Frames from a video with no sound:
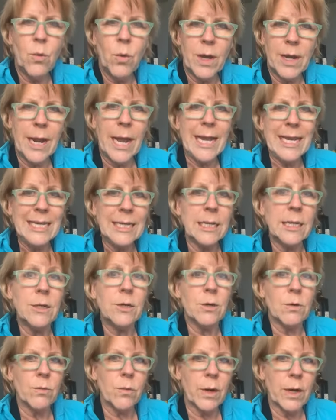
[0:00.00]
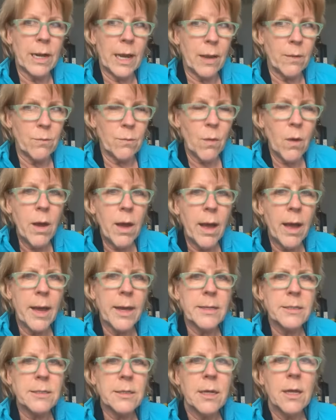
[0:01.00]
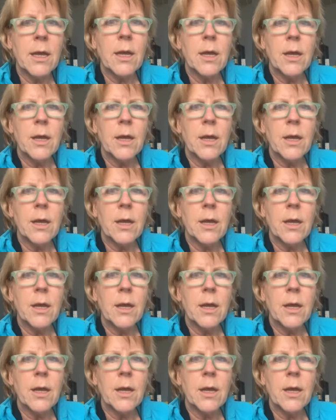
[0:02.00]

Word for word: what I need or what I want.